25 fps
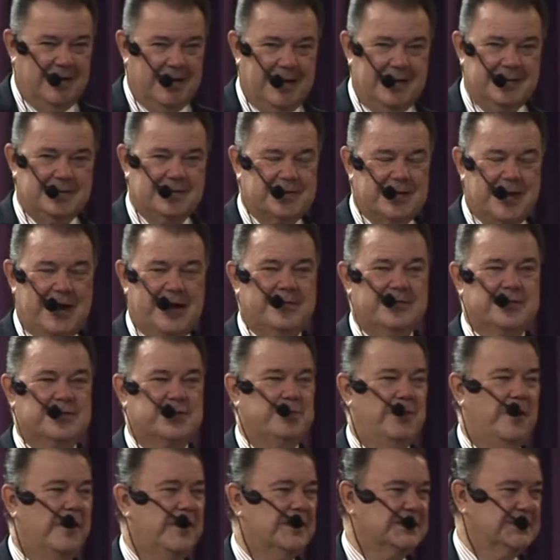And
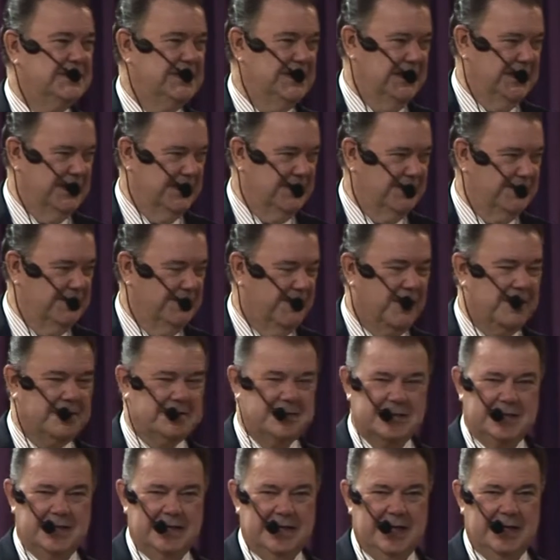Cyrus marched in,
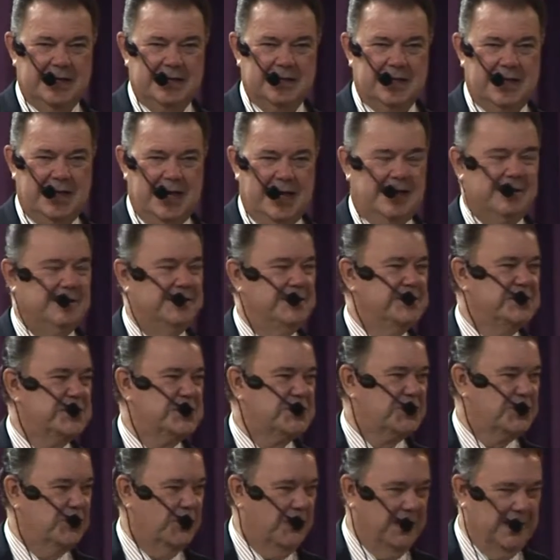marched in, and
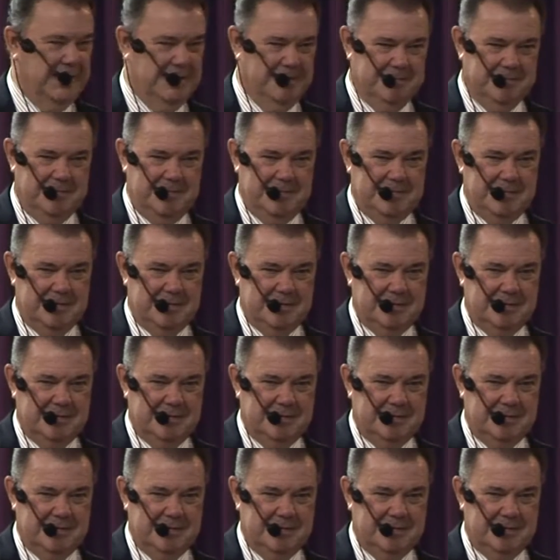destroyed them.